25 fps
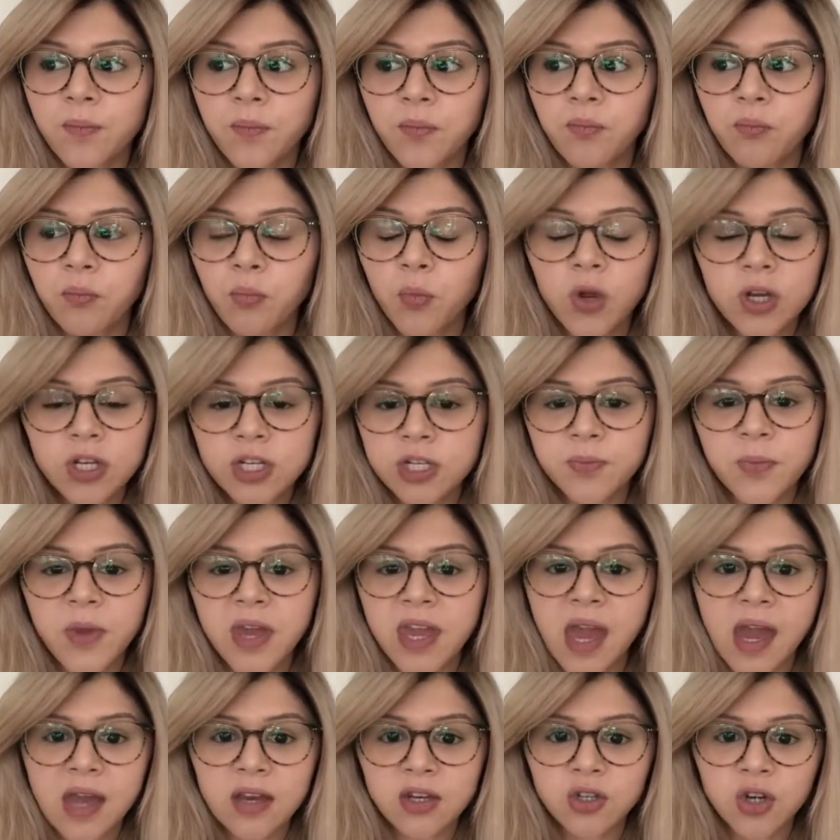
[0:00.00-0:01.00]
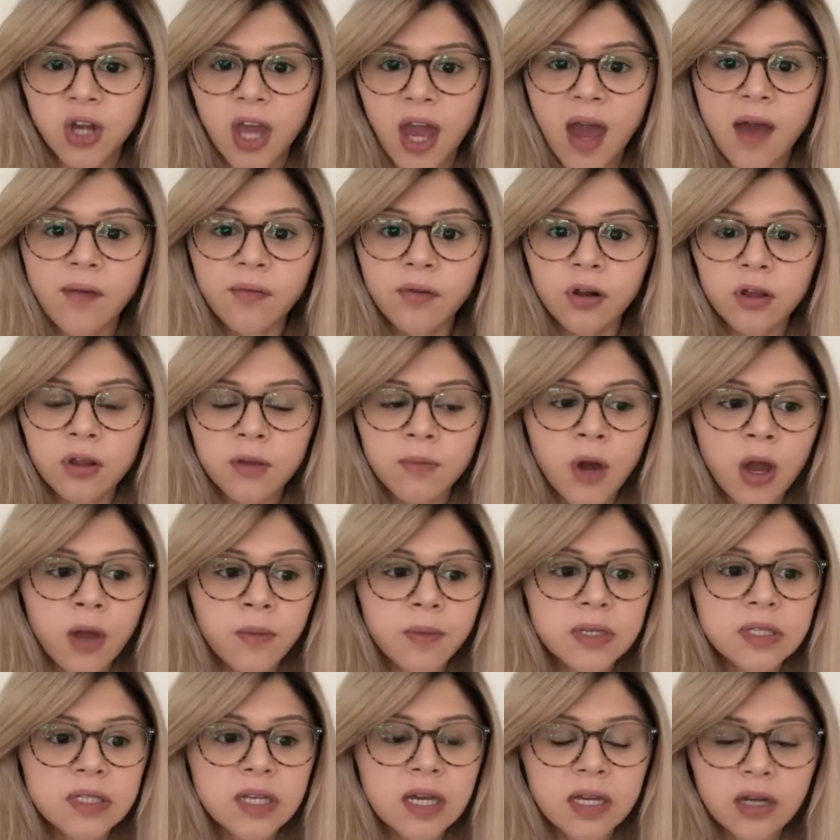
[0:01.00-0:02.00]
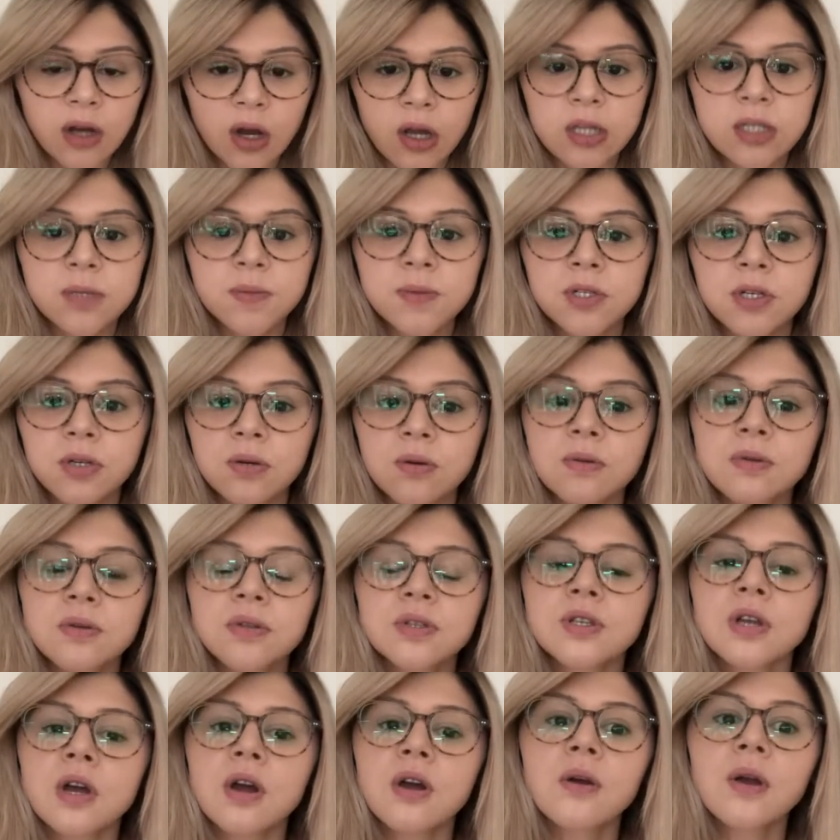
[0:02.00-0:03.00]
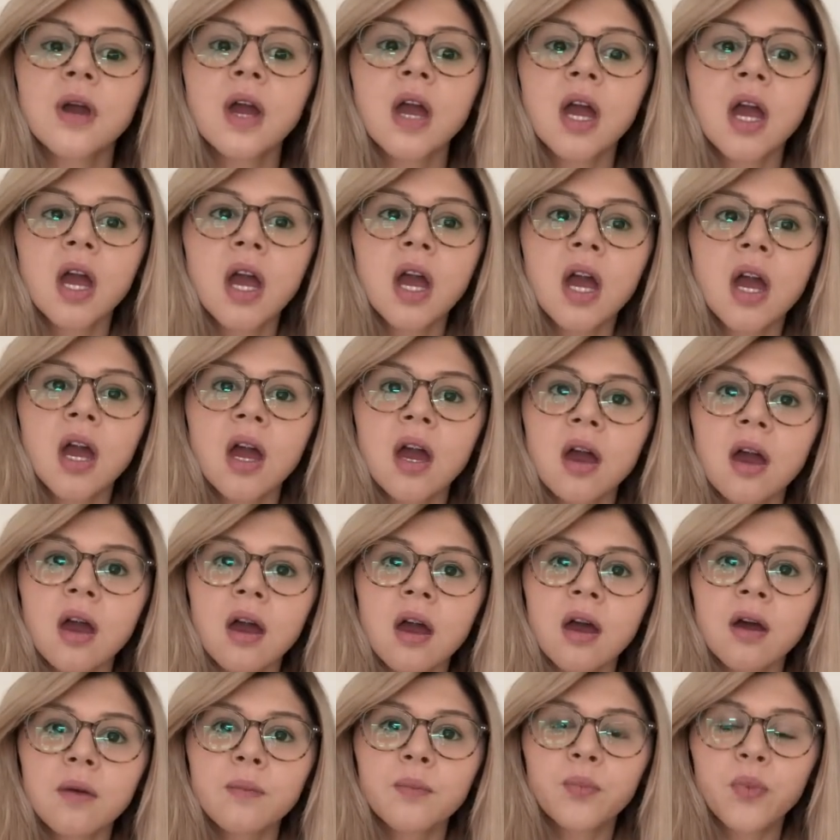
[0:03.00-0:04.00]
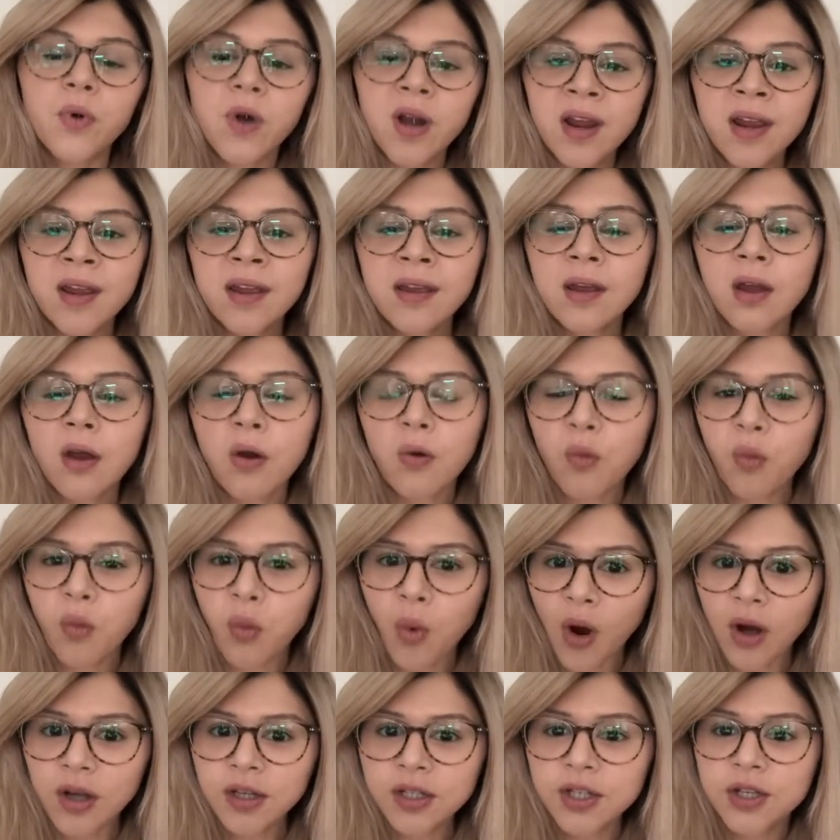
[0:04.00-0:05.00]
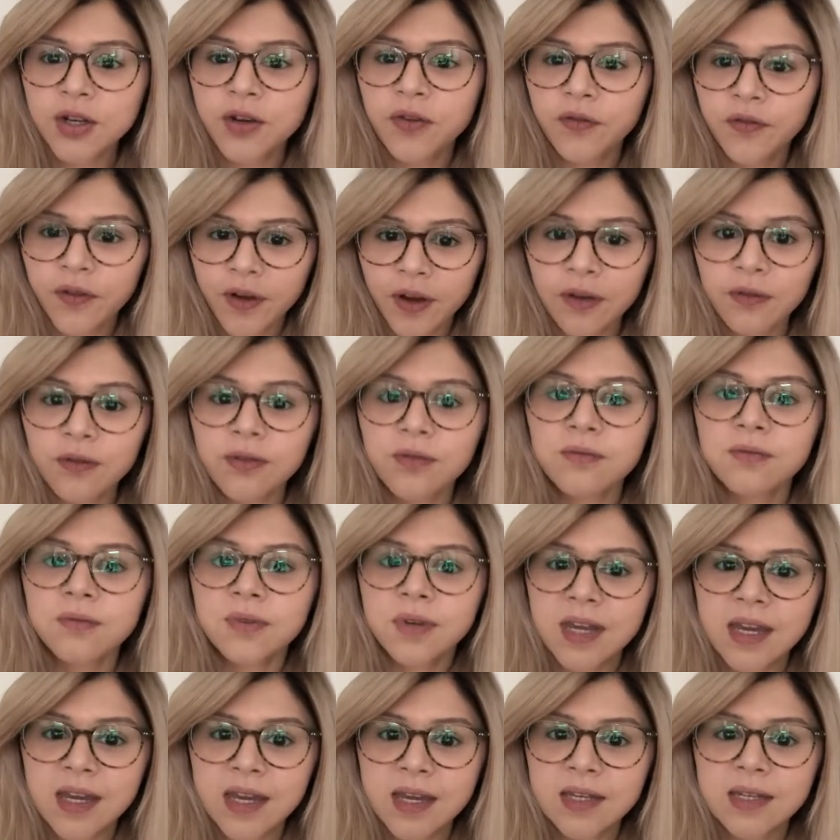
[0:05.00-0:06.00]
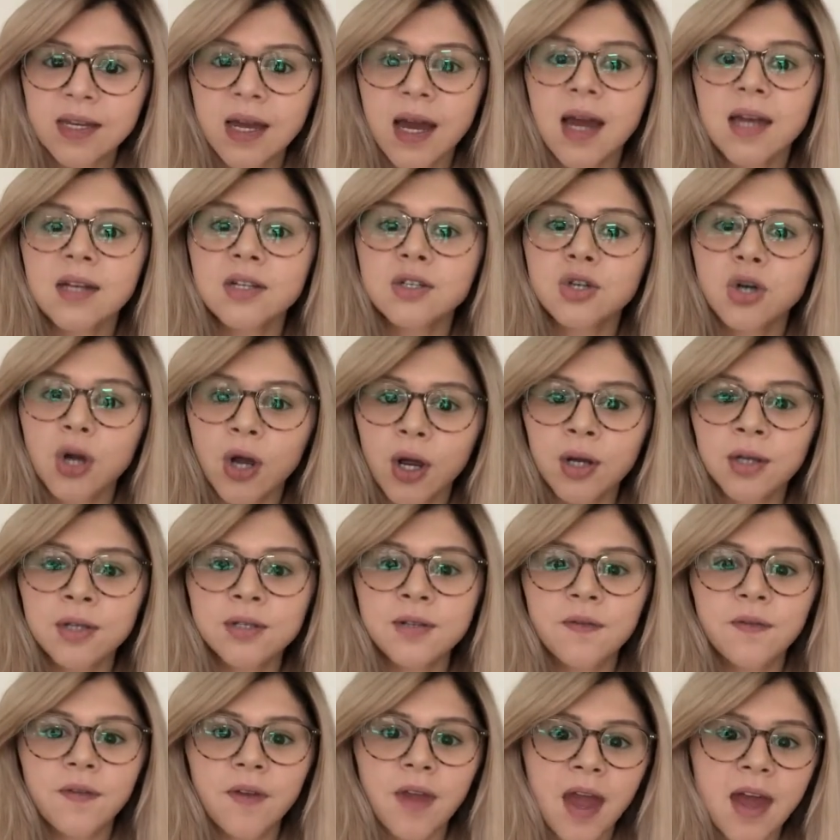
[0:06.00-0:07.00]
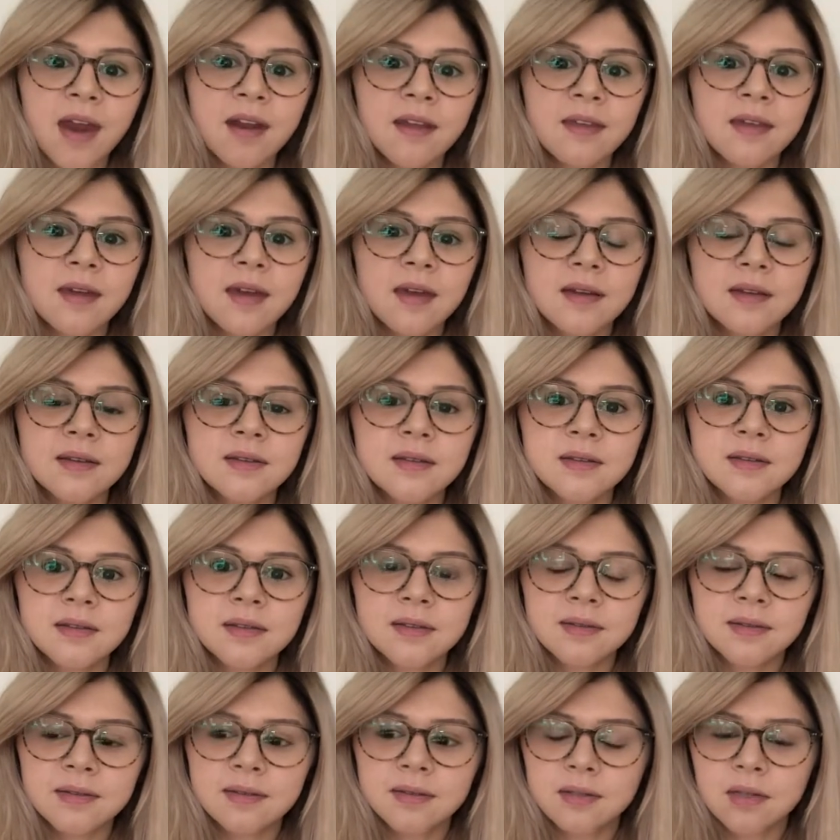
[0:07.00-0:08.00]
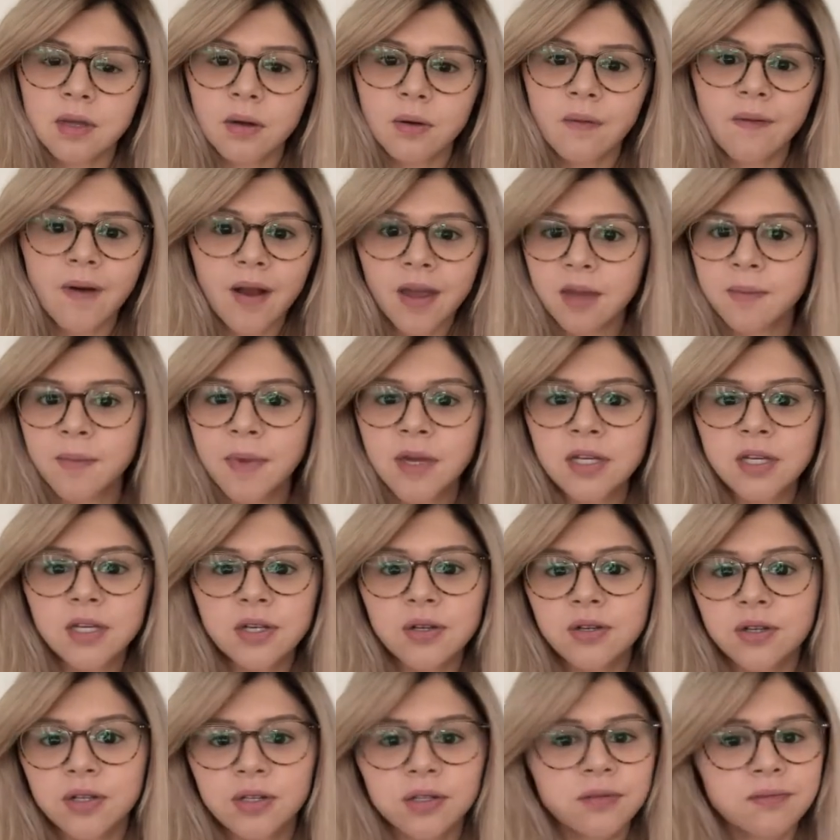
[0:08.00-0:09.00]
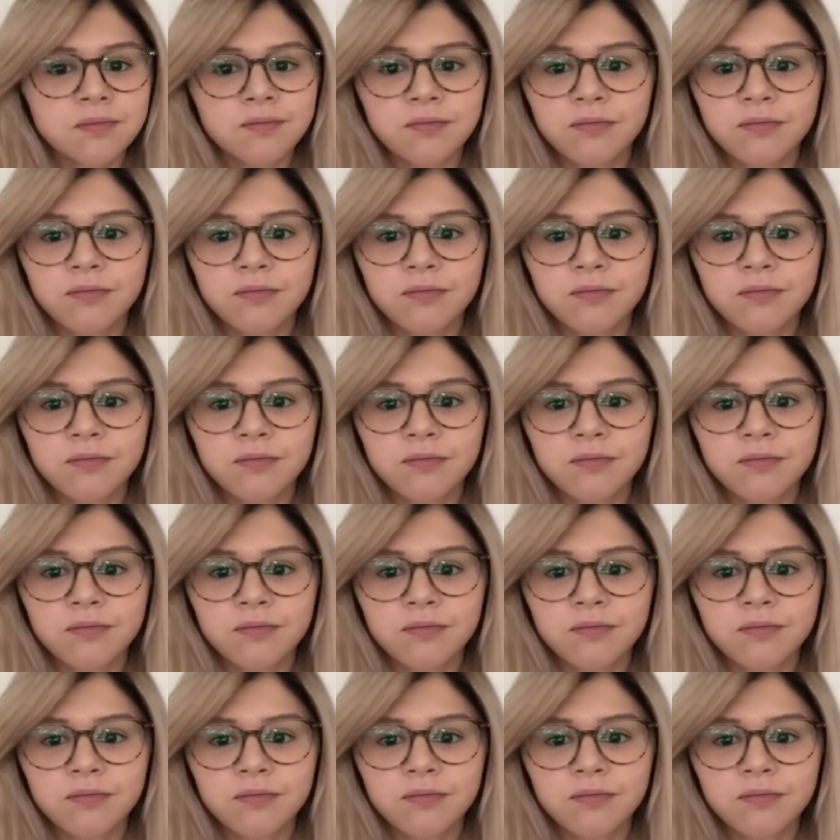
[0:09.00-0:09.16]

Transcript: we're just being extra careful at the moment in hospital. So bring what you feel you need and try not to forget anything. So I recommend you just